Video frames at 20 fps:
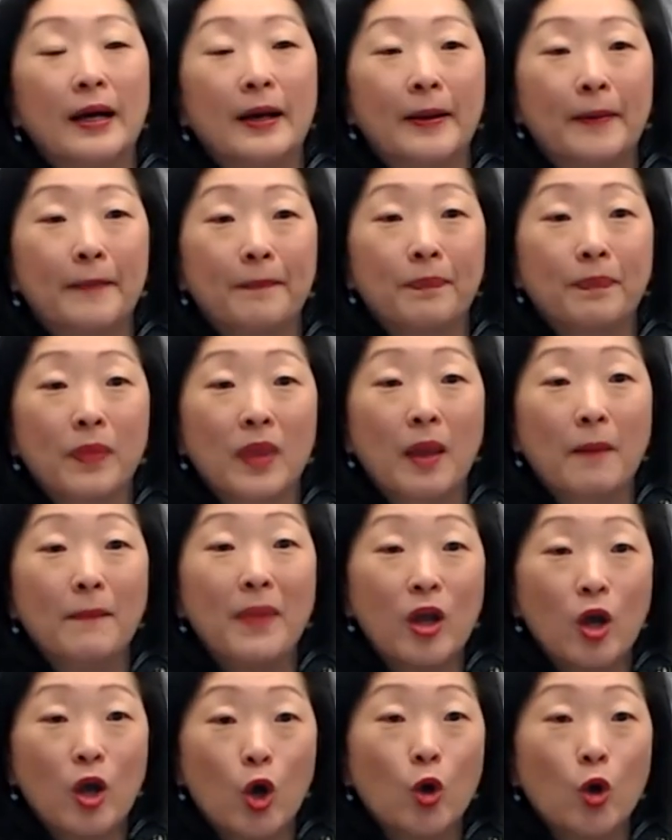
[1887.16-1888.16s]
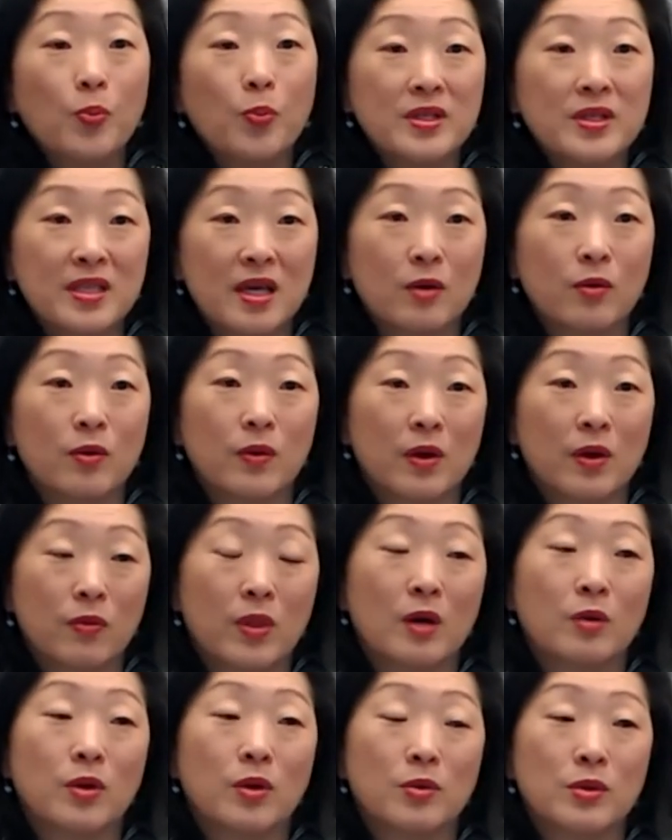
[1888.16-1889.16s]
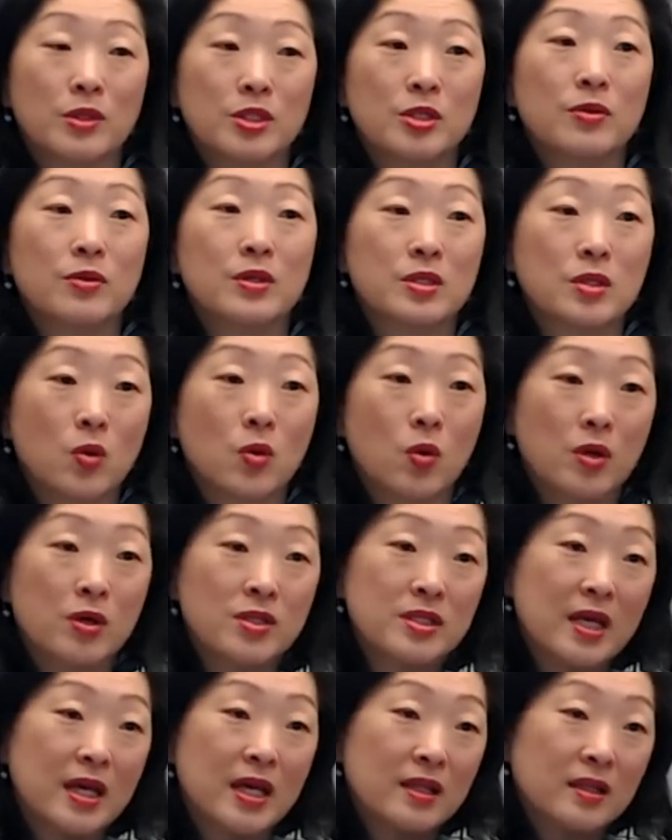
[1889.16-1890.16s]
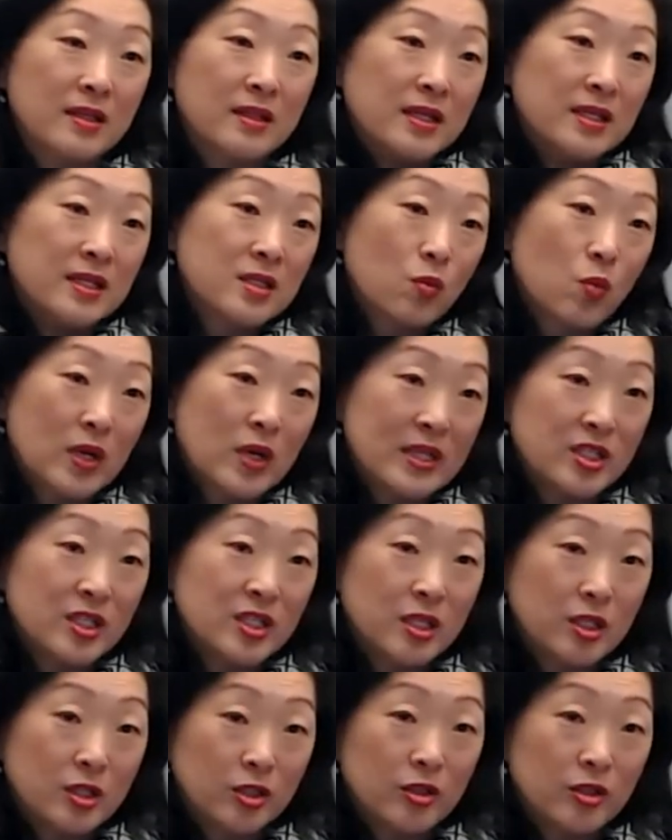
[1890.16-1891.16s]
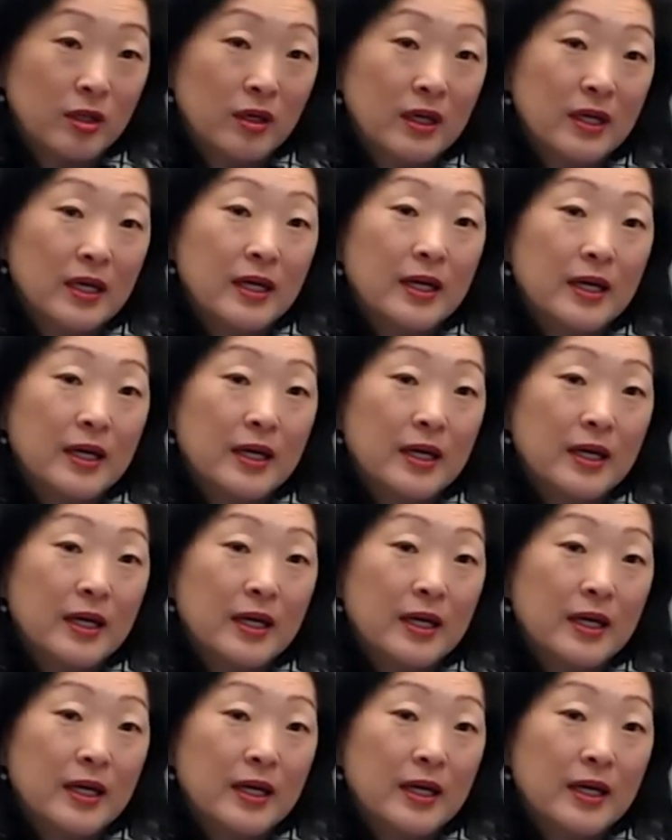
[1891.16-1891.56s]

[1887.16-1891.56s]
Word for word: Um, my hope is that that we would do this course at least once a year,